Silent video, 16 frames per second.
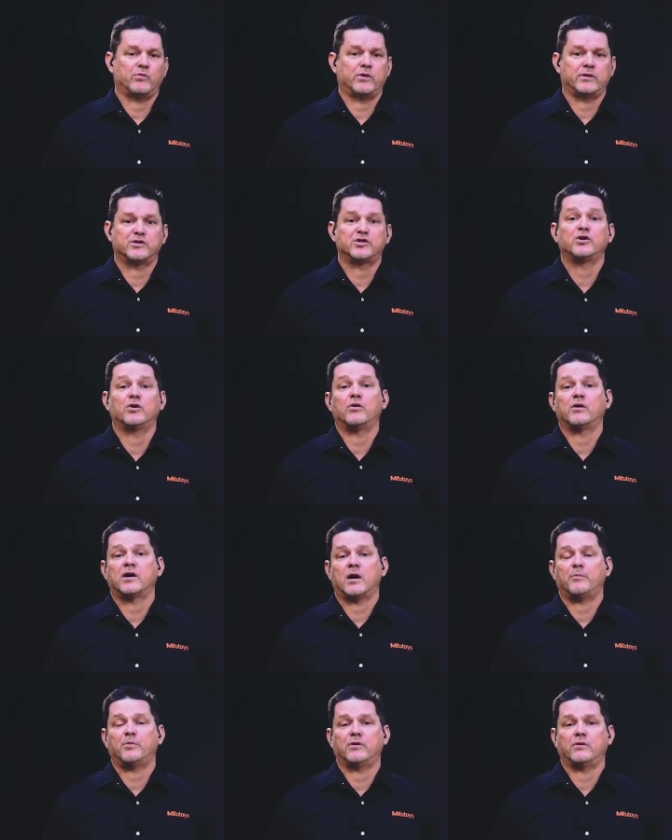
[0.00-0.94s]
we want to show
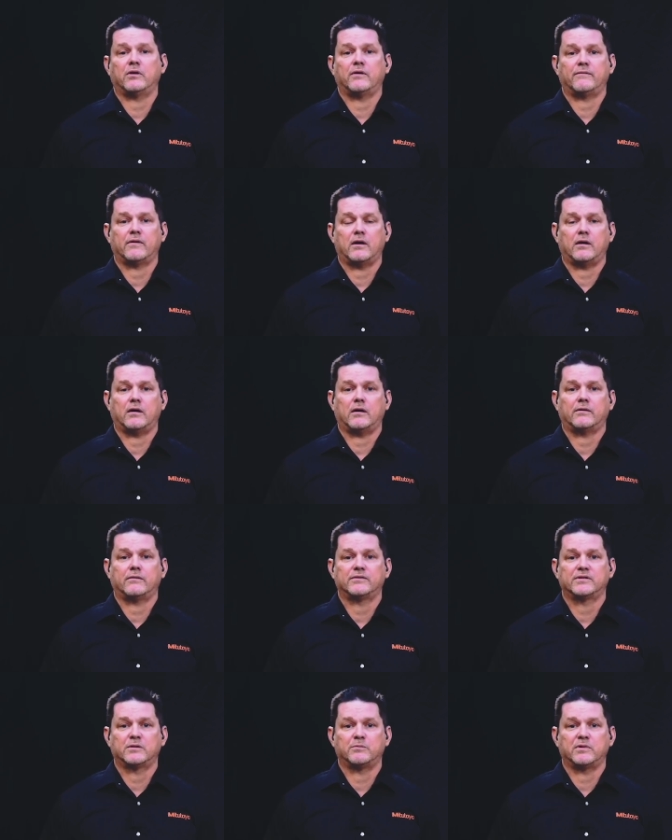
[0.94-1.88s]
a couple
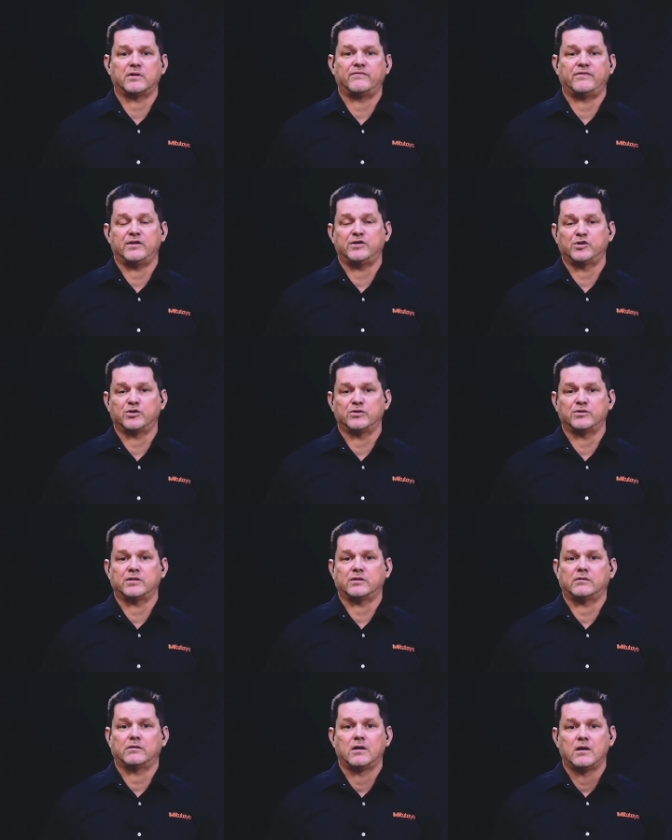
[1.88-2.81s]
of some of the
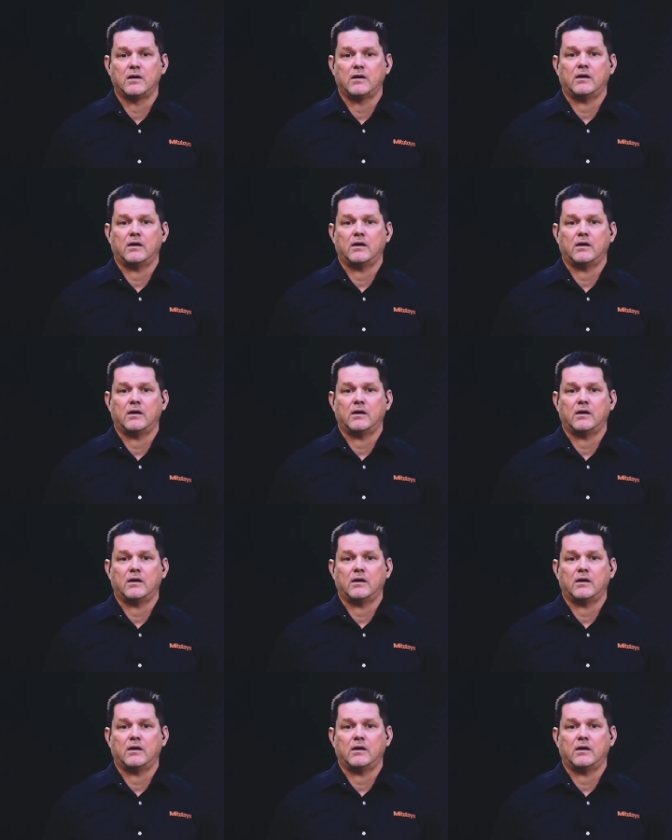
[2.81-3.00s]
features